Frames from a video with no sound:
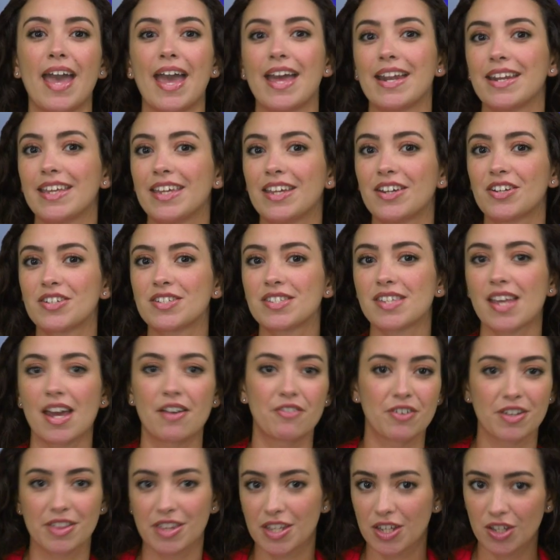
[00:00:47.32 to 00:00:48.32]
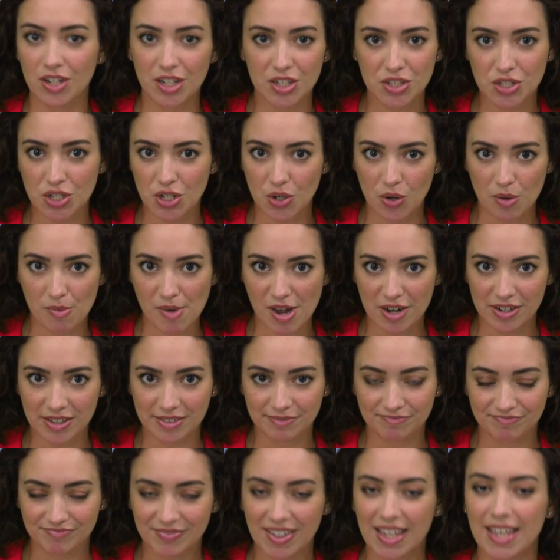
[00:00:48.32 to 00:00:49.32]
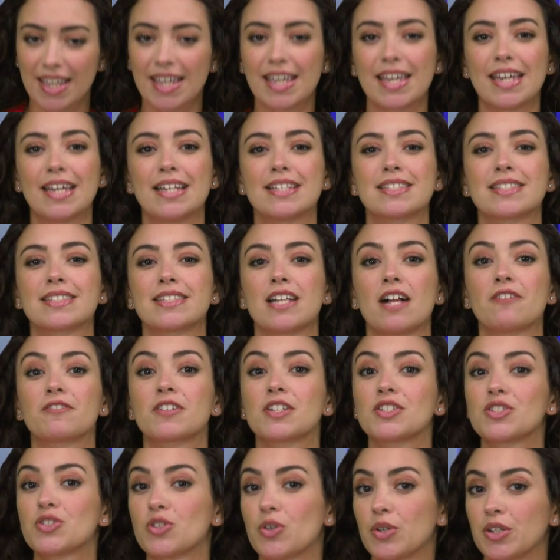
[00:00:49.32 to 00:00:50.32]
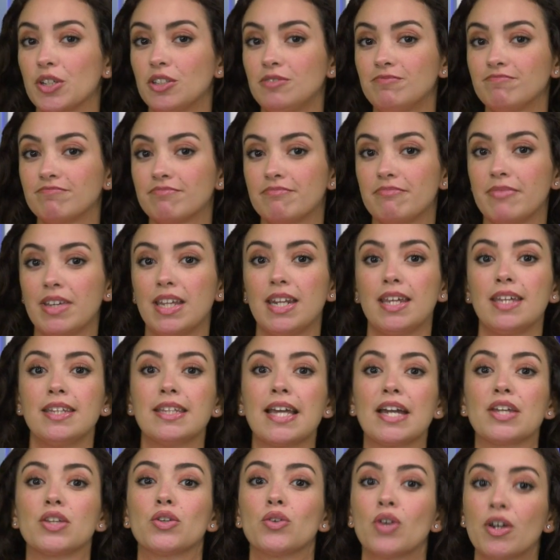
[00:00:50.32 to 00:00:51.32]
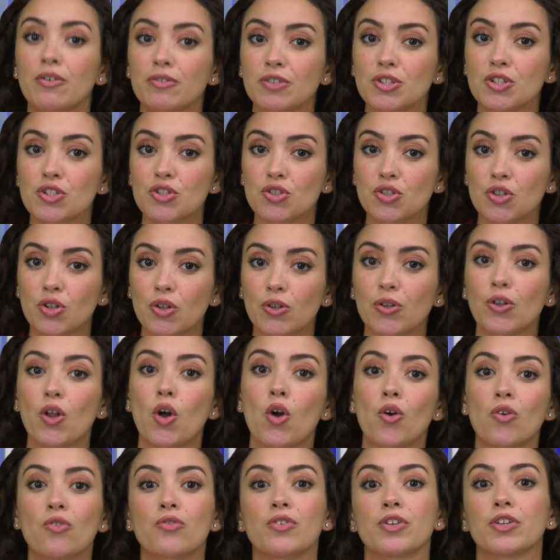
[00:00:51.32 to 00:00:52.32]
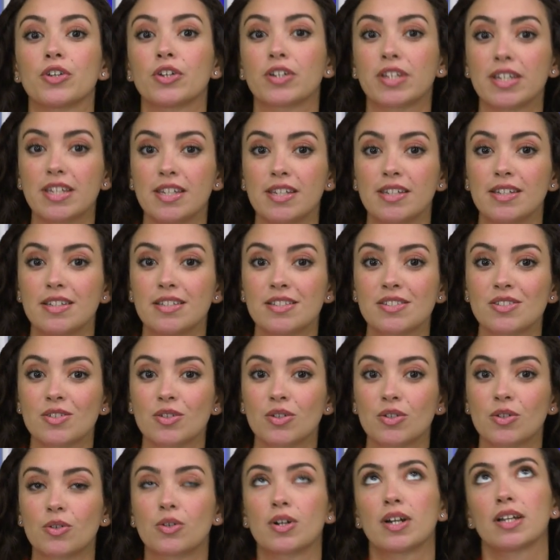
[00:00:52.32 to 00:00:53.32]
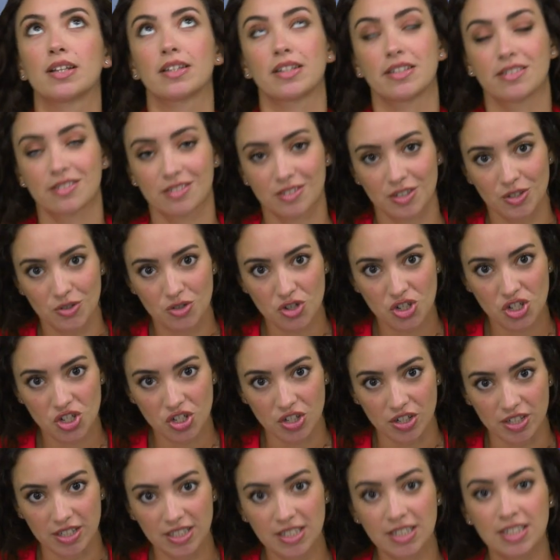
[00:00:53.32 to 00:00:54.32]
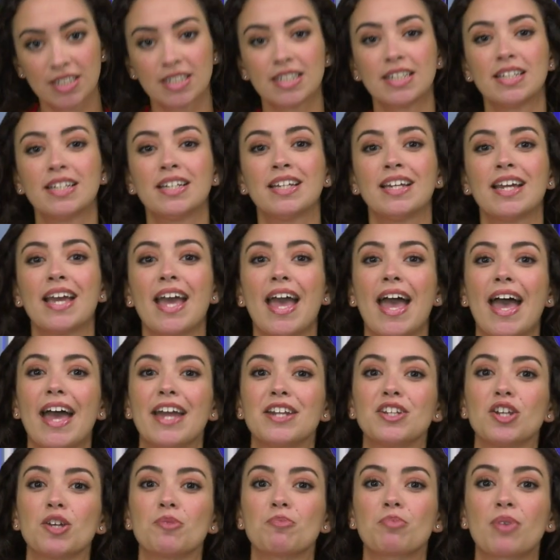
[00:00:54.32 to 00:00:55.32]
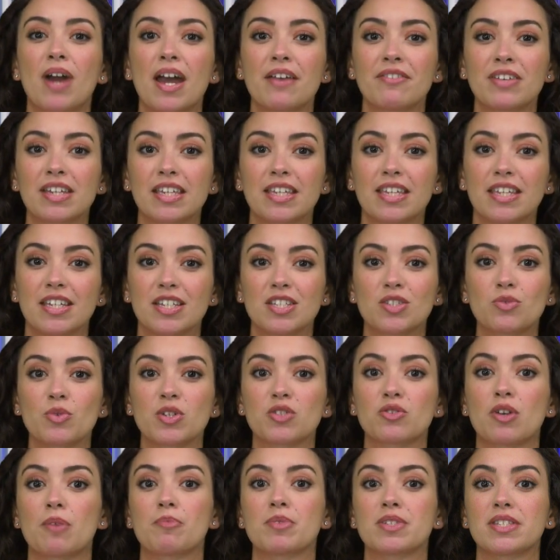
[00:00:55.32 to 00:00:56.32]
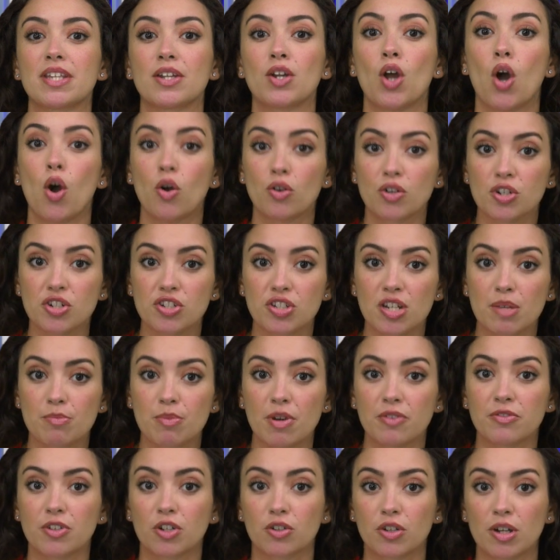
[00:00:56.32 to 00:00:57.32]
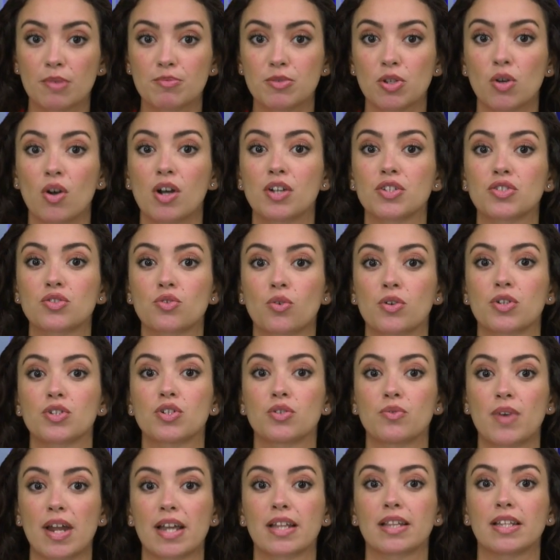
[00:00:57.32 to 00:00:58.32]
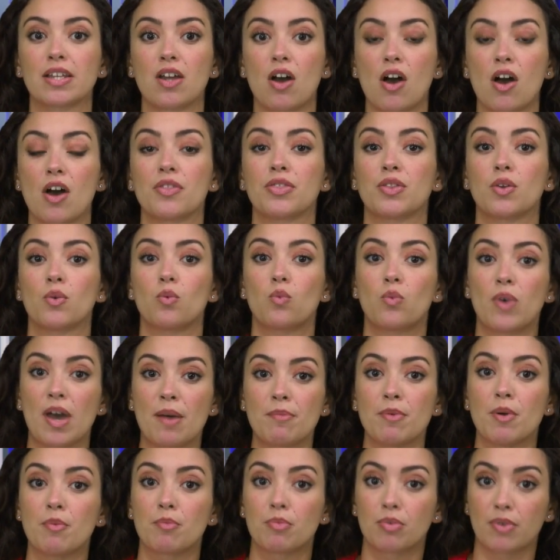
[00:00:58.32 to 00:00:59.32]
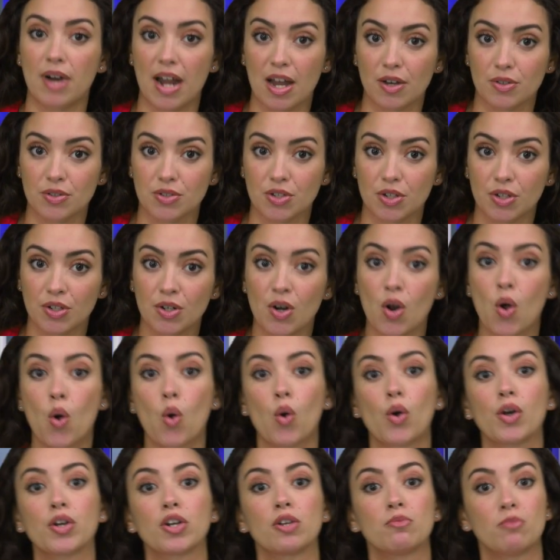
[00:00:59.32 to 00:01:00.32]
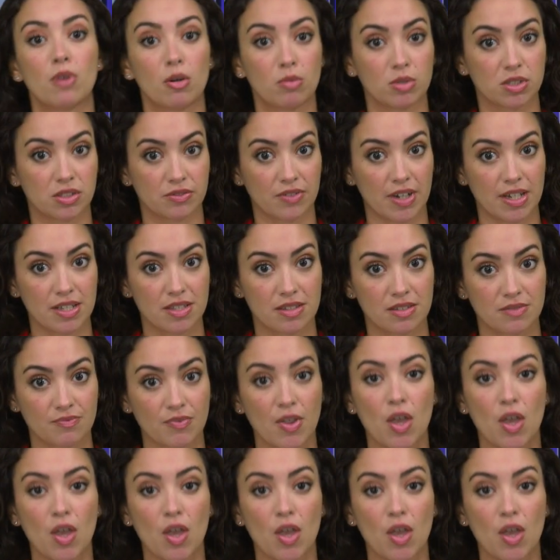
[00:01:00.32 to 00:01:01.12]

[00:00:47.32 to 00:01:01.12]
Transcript: And here's everything you need to know about it. It's self-custodial, meaning that you have control over your keys, or at least you should, and your private keys, which represent ownership of your crypto, are stored directly on the web browser or your mobile device,